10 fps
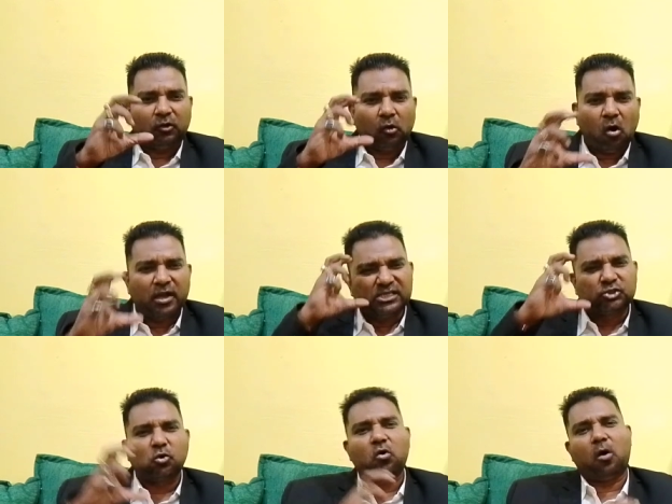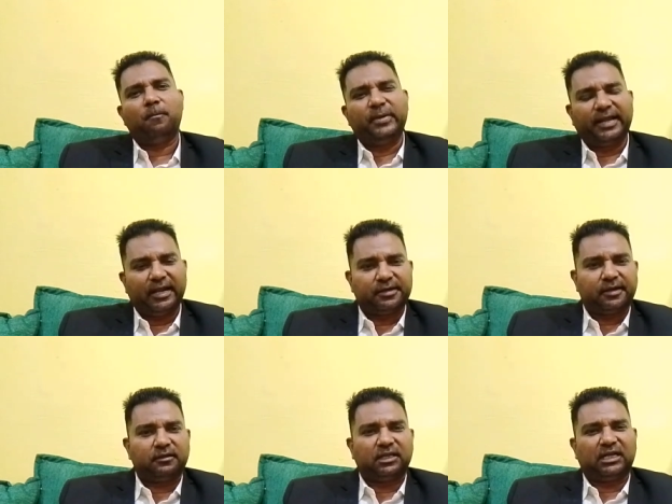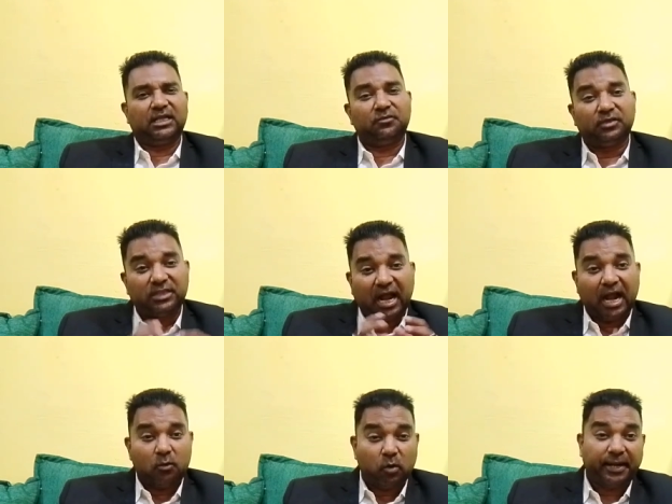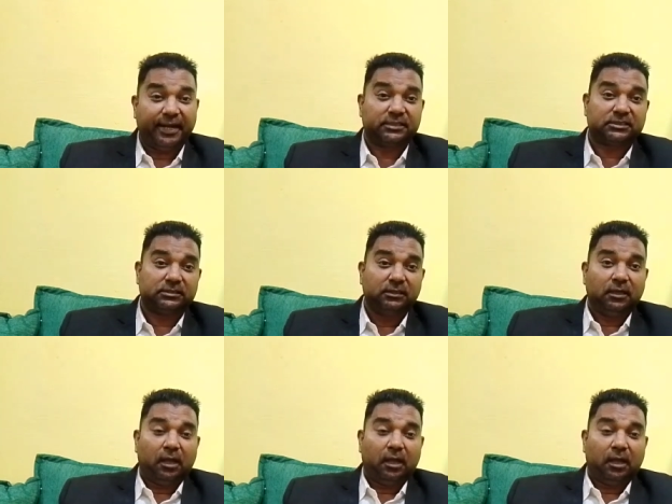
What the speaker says: law is so complicated that even the advocates